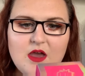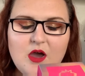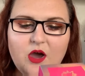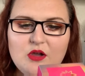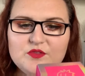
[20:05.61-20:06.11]

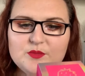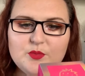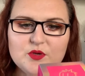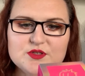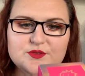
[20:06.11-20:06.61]
Hold the
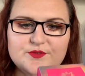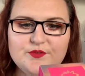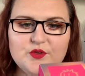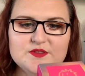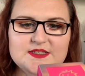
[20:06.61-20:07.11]
bottle
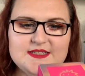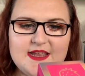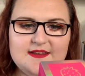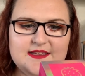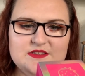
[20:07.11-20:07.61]
4 to
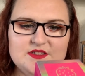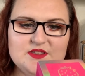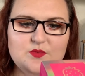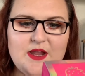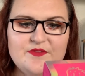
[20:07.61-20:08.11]
10 inches
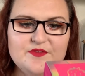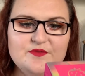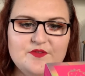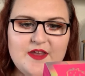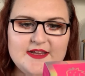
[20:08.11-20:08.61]
away from
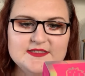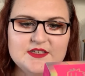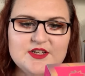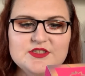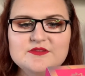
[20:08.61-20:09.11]
face.
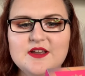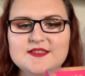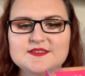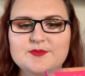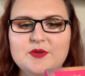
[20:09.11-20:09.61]
Close your
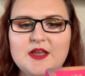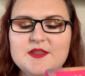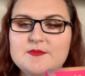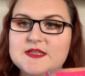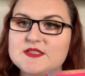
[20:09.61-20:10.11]
eyes and apply the
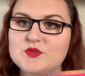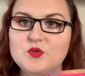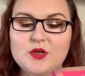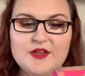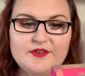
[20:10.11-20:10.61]
mist all over your